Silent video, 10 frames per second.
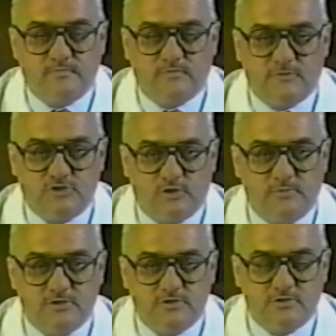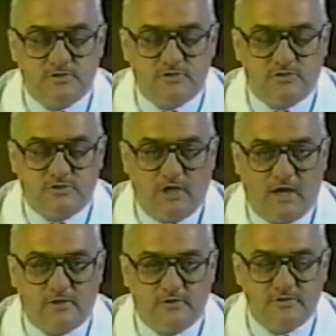German
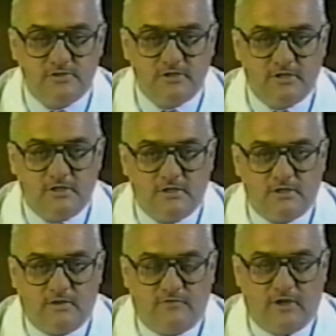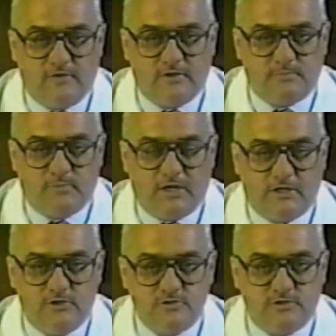doctors found that by
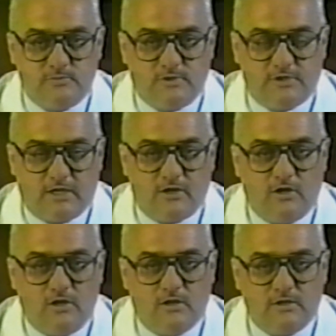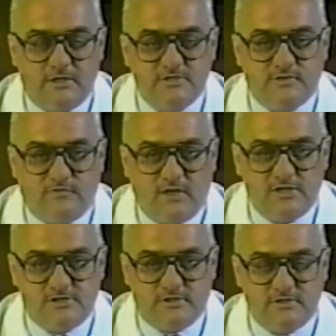using what they call
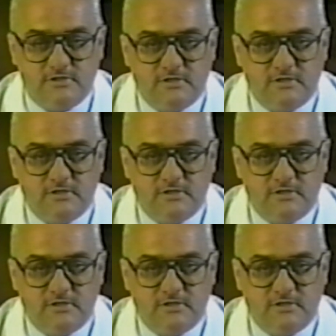insufflations,